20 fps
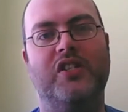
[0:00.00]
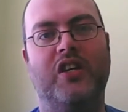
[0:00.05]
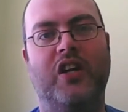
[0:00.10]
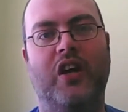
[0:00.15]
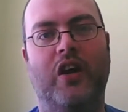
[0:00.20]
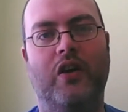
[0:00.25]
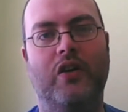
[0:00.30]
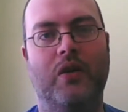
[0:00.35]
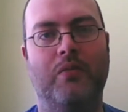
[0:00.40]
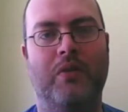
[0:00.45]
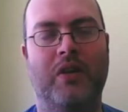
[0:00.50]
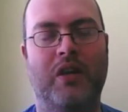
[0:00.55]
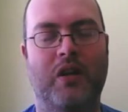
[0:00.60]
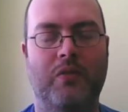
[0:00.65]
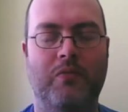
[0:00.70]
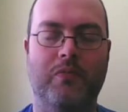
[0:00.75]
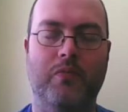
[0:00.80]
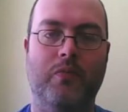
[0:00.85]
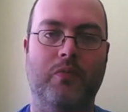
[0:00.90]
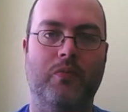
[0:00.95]
to count how
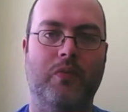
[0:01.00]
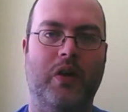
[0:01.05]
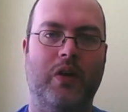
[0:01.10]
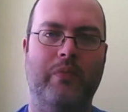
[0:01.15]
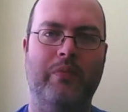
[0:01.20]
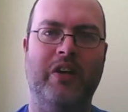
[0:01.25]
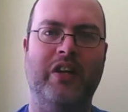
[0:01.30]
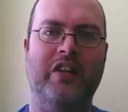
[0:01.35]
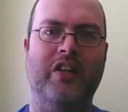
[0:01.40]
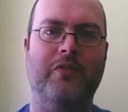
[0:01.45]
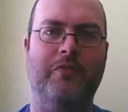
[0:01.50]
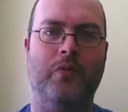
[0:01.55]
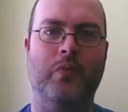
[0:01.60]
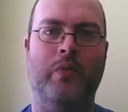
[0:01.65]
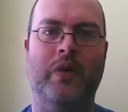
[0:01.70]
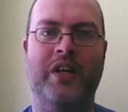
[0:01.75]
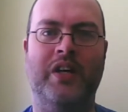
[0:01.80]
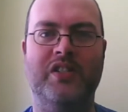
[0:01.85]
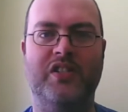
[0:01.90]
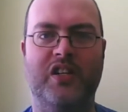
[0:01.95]
many different
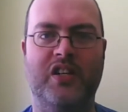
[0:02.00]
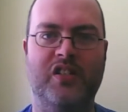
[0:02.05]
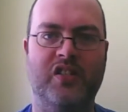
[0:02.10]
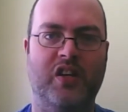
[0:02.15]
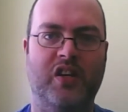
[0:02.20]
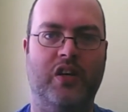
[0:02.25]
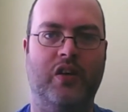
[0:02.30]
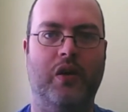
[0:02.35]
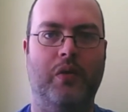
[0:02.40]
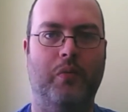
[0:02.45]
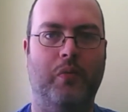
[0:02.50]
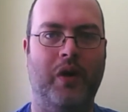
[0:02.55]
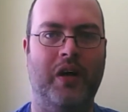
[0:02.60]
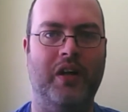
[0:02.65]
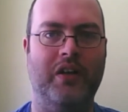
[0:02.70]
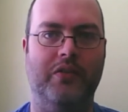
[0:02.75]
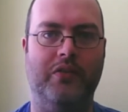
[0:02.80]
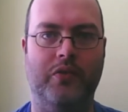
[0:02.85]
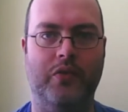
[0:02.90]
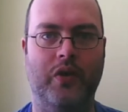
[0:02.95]
ways the e-cigarette
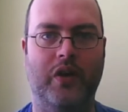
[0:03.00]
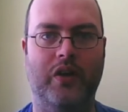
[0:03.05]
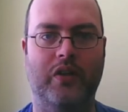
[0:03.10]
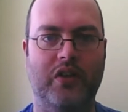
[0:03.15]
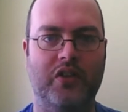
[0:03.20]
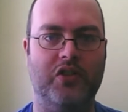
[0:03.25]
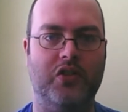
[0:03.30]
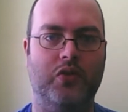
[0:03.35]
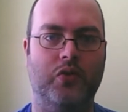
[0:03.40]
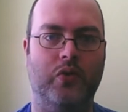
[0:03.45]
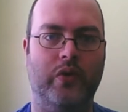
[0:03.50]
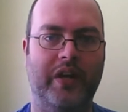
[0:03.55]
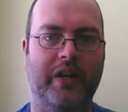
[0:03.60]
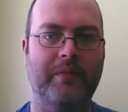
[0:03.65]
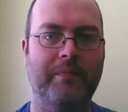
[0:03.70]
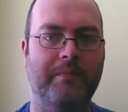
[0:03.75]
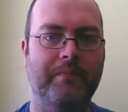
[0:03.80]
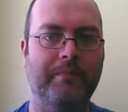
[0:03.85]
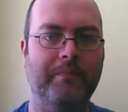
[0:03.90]
went throughout this story.